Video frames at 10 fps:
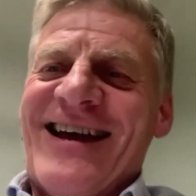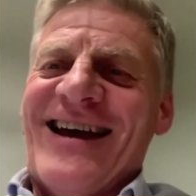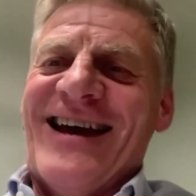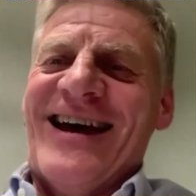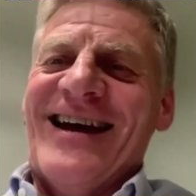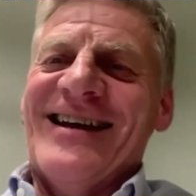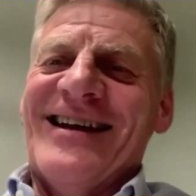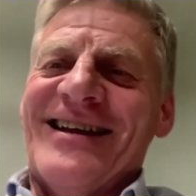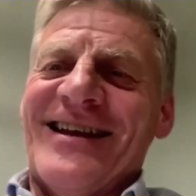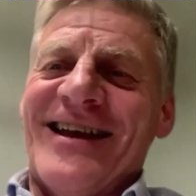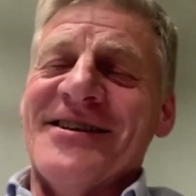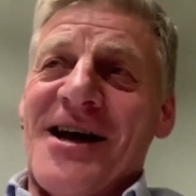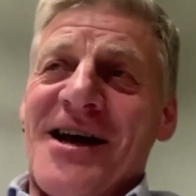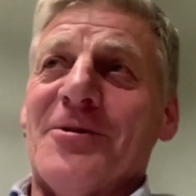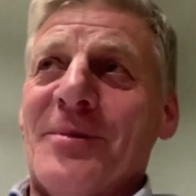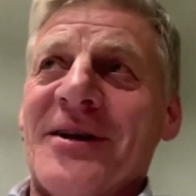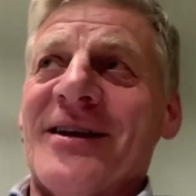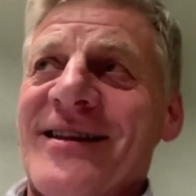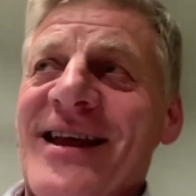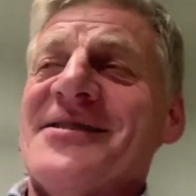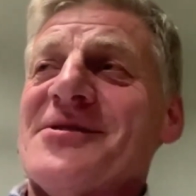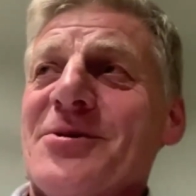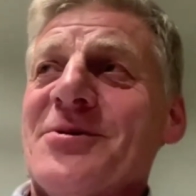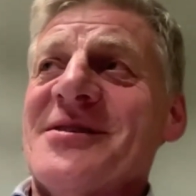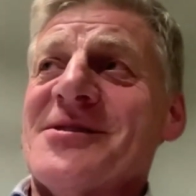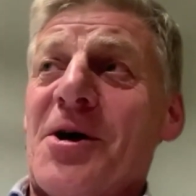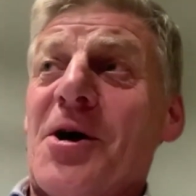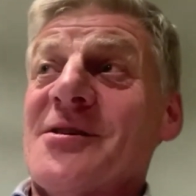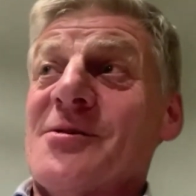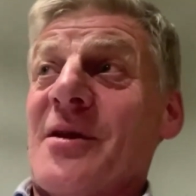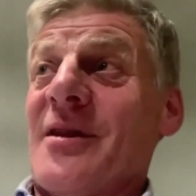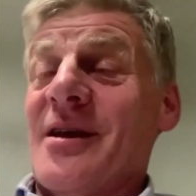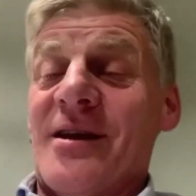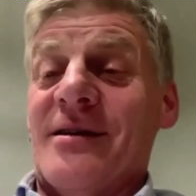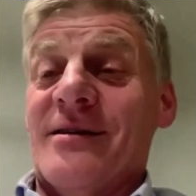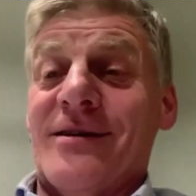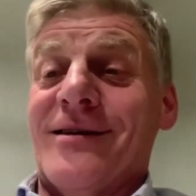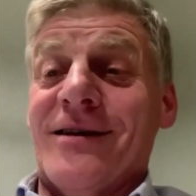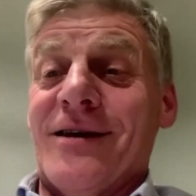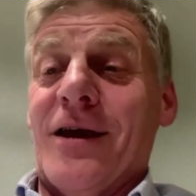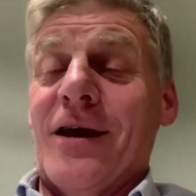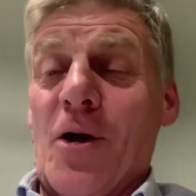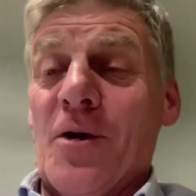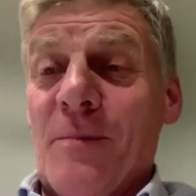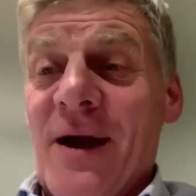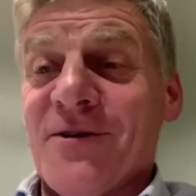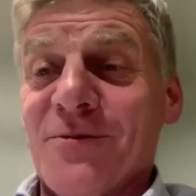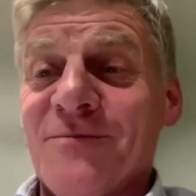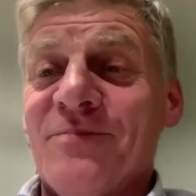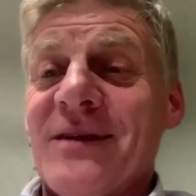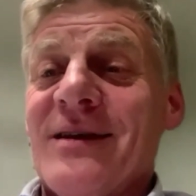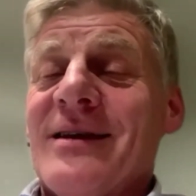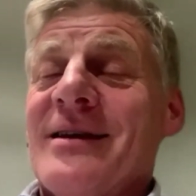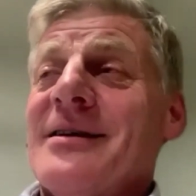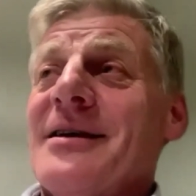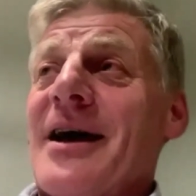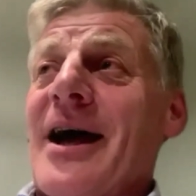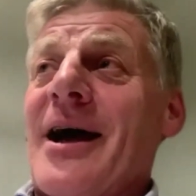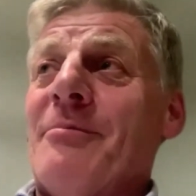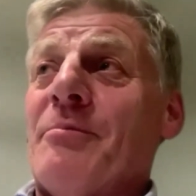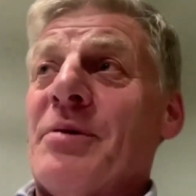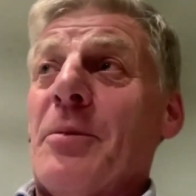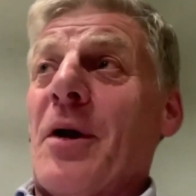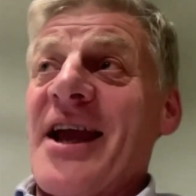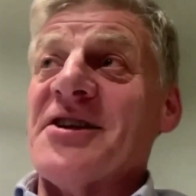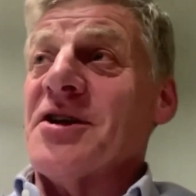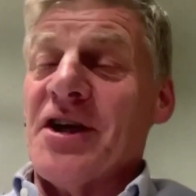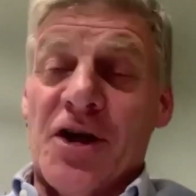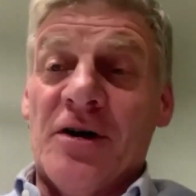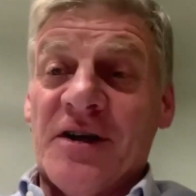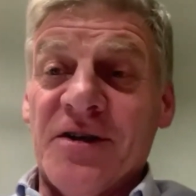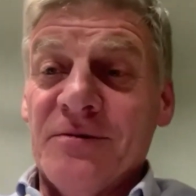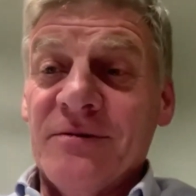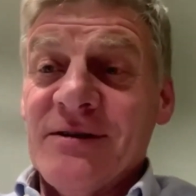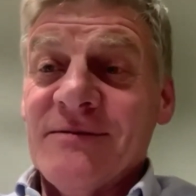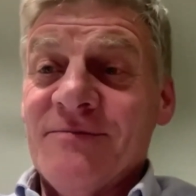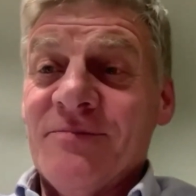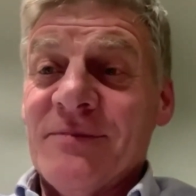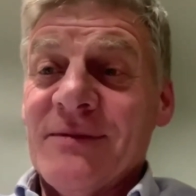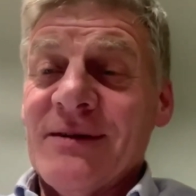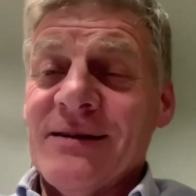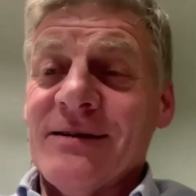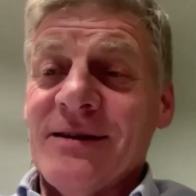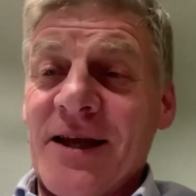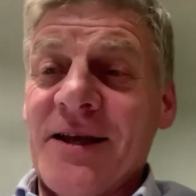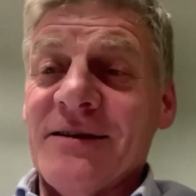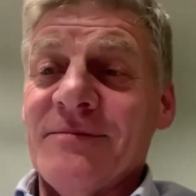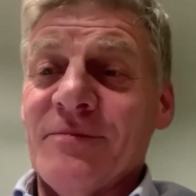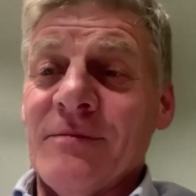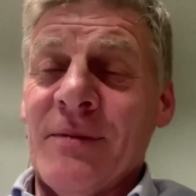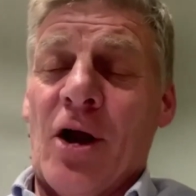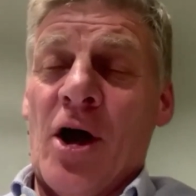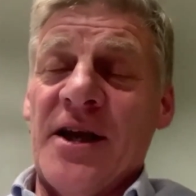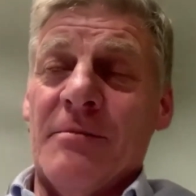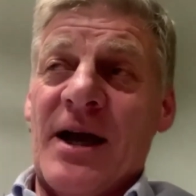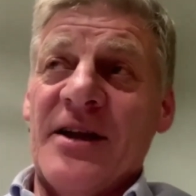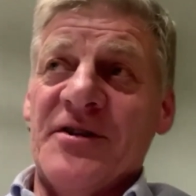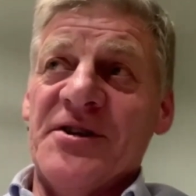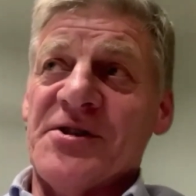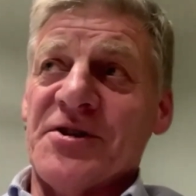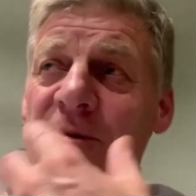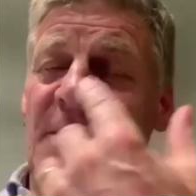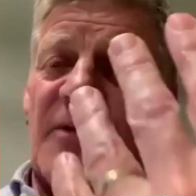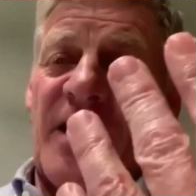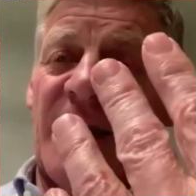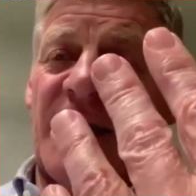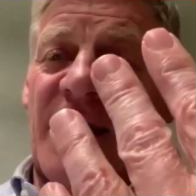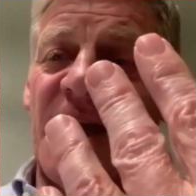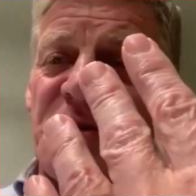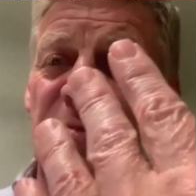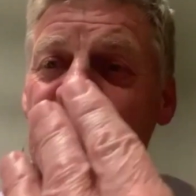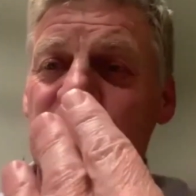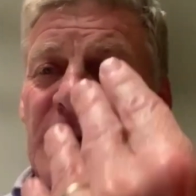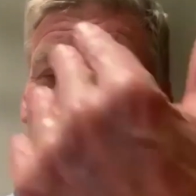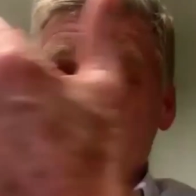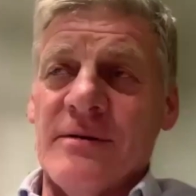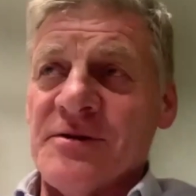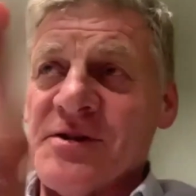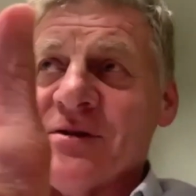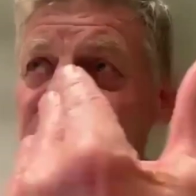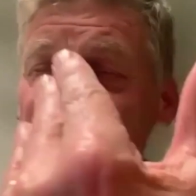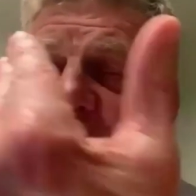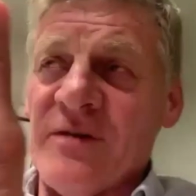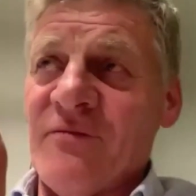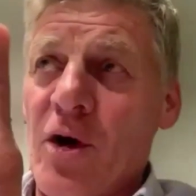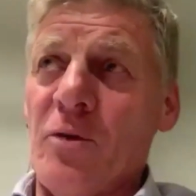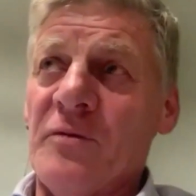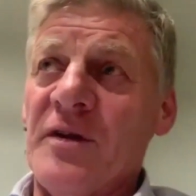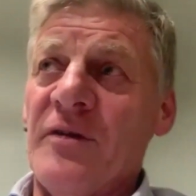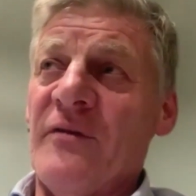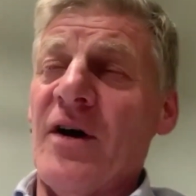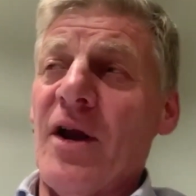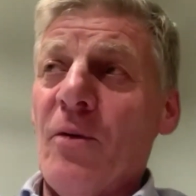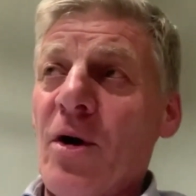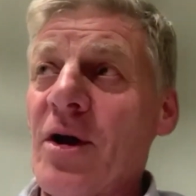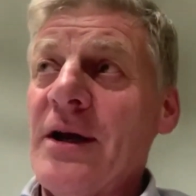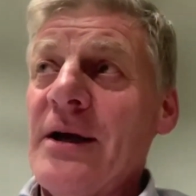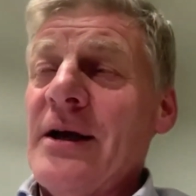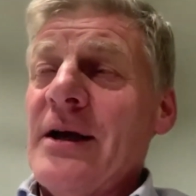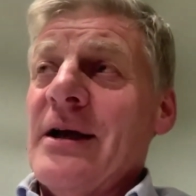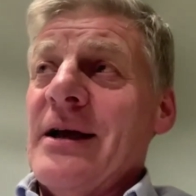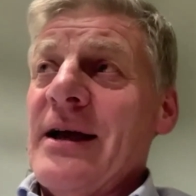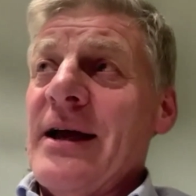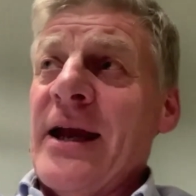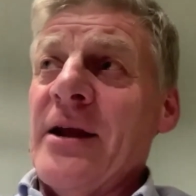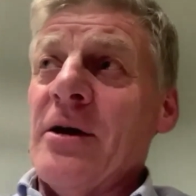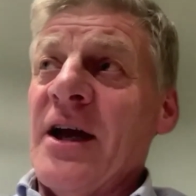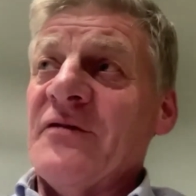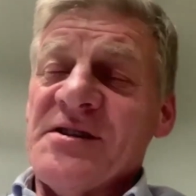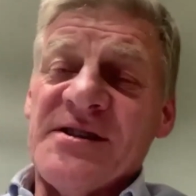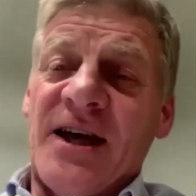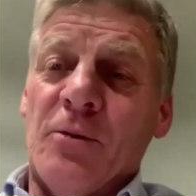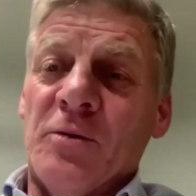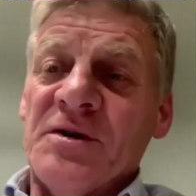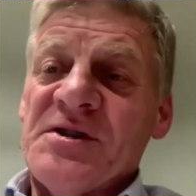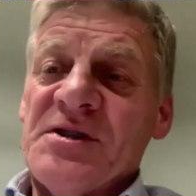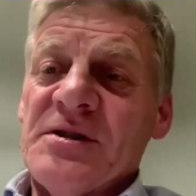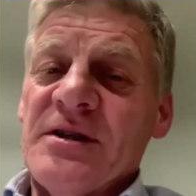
and that is ultimately that's who decides whether you go to battle. People actually got killed in it. I mean, I hadn't made the decision about that engagement, but was sort of involved in the follow-on. And I have to say it was